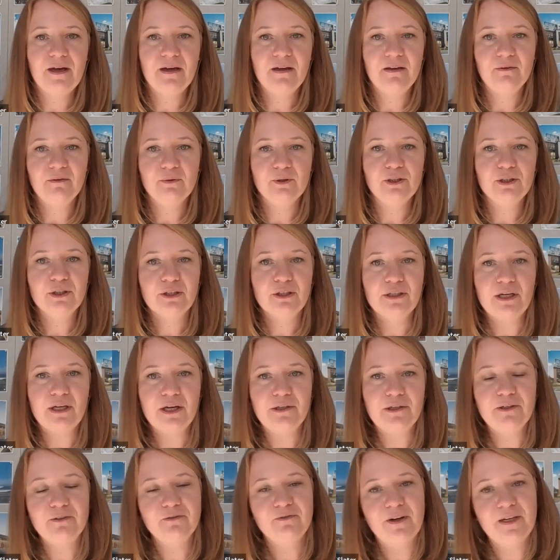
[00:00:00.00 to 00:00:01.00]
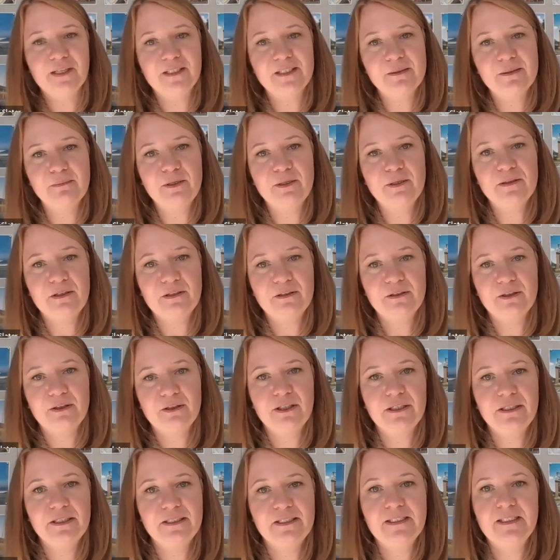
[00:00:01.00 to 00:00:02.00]
that return on investment that
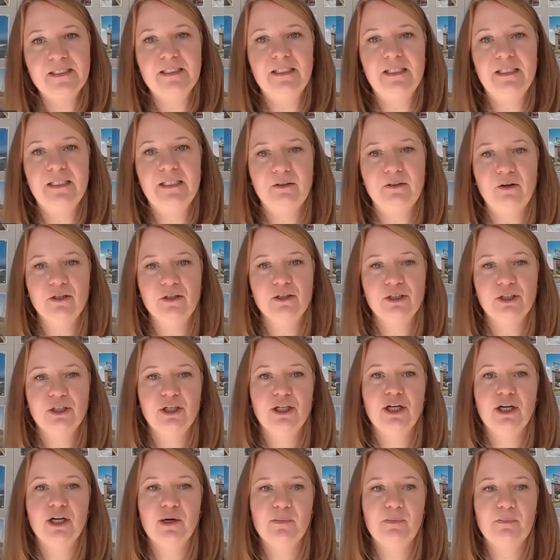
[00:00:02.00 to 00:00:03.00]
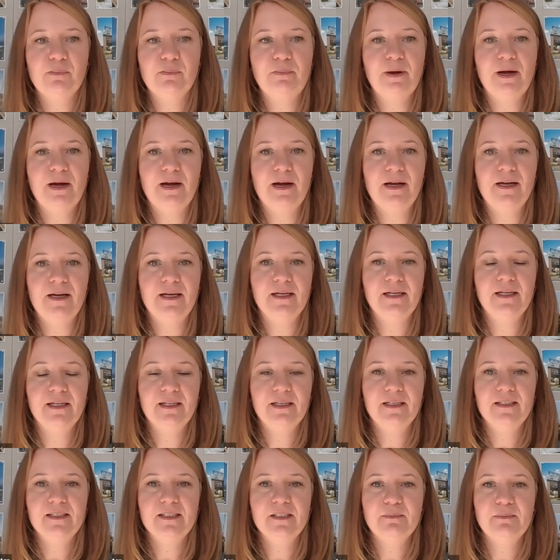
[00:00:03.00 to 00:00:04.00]
they're going to see long term by
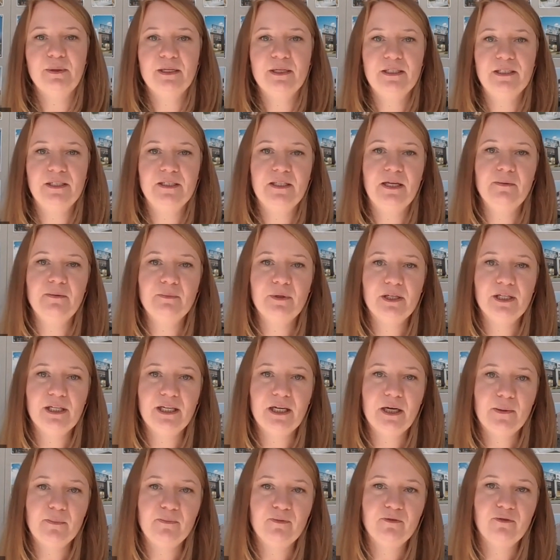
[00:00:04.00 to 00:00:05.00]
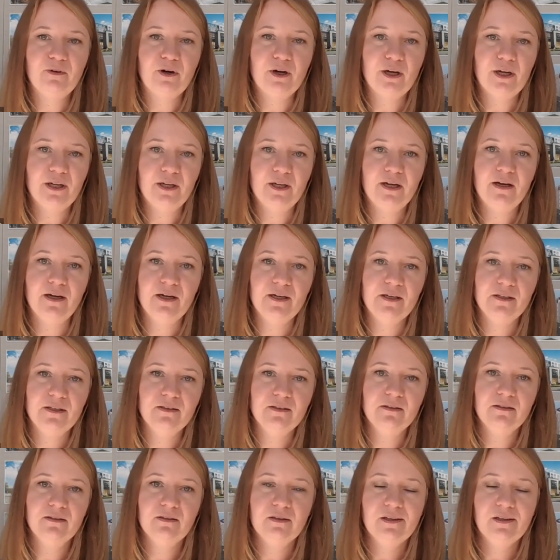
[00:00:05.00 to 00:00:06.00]
spending that money upfront
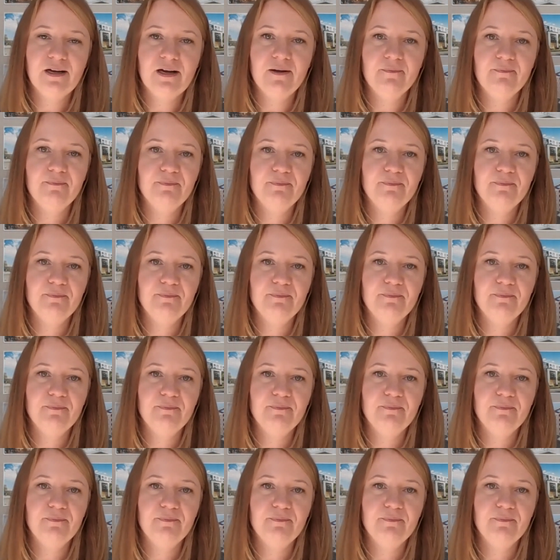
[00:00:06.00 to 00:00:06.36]
on